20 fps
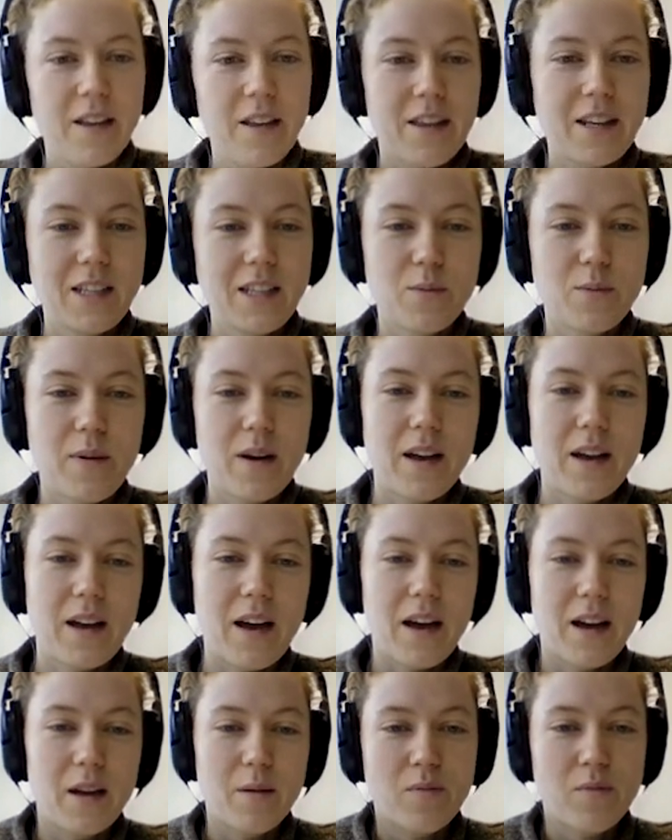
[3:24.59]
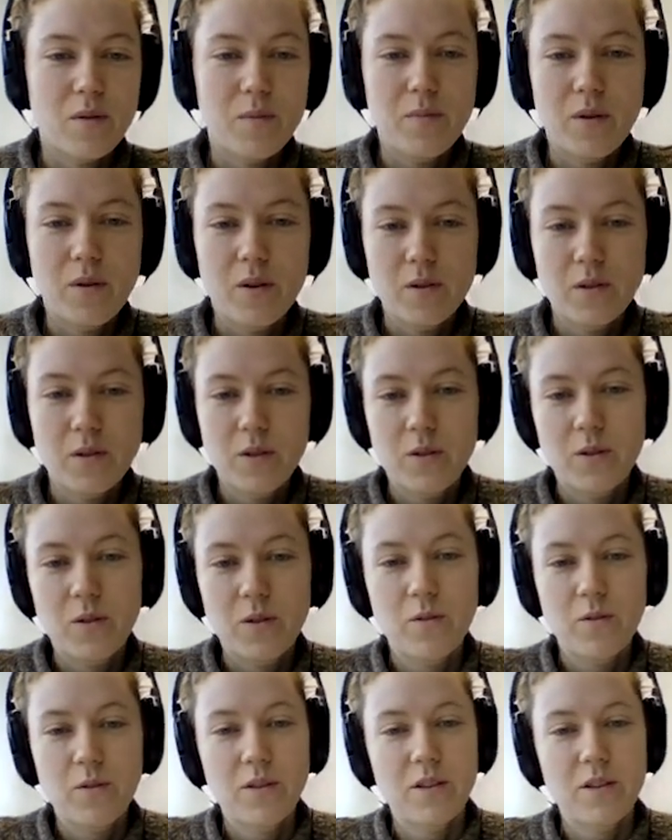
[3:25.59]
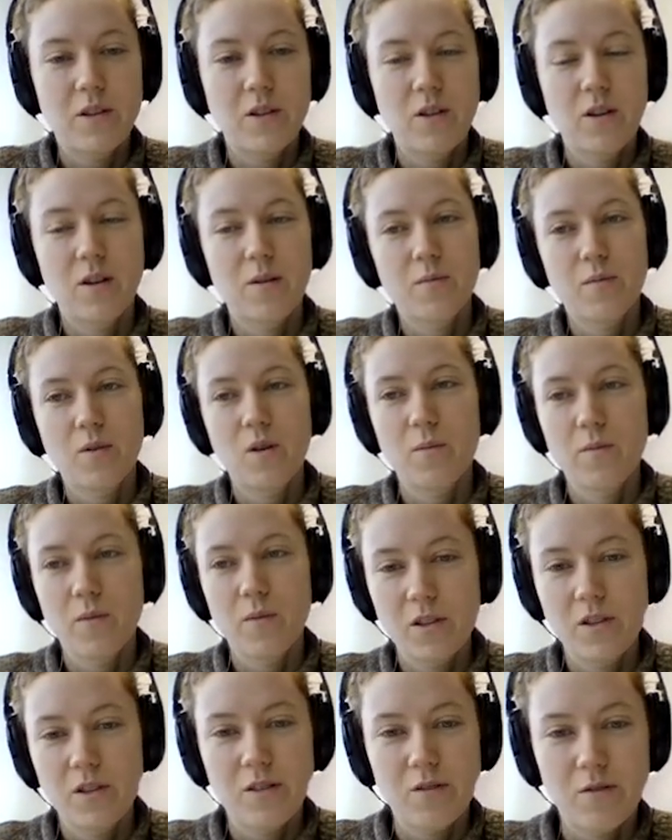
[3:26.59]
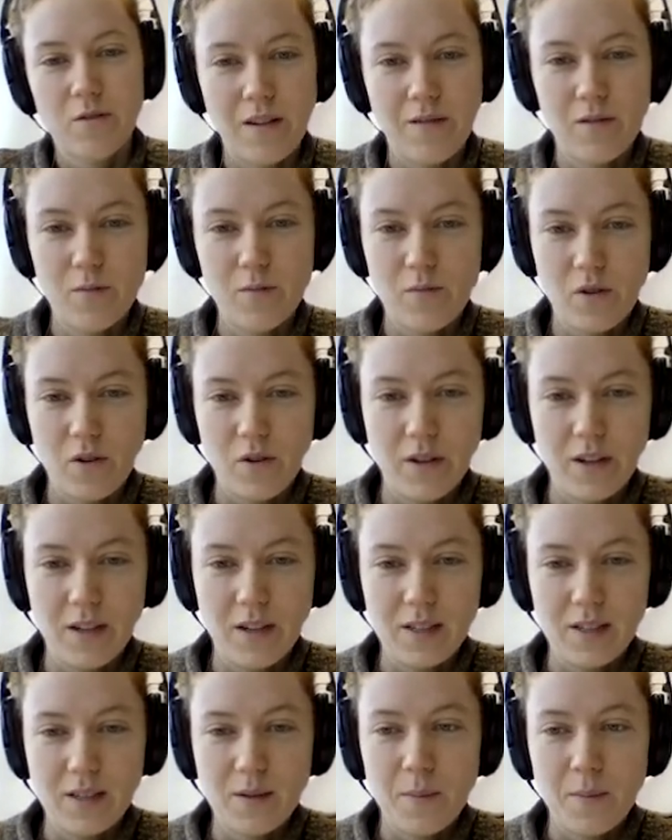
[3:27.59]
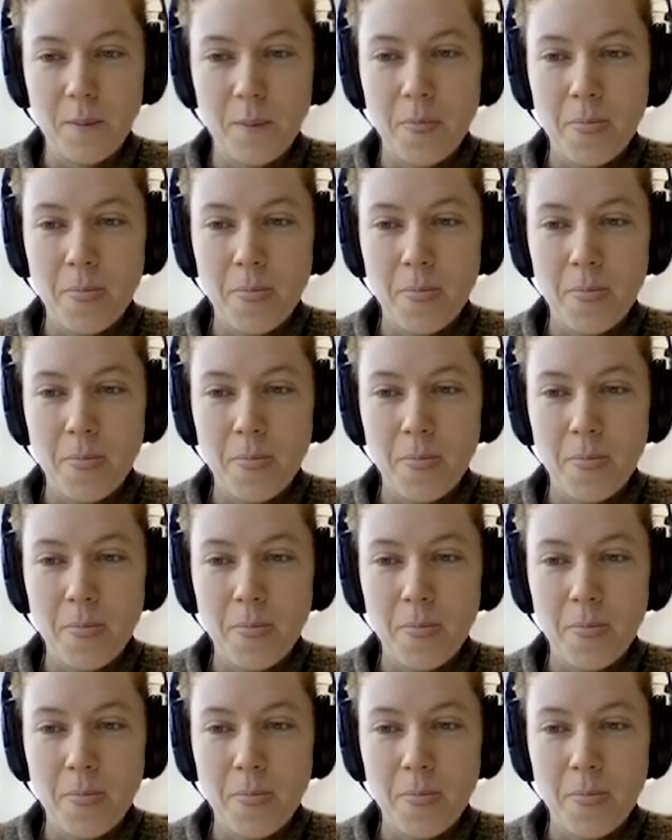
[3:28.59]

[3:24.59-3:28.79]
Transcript: That's why I propose to use the term commercial arrival brokers.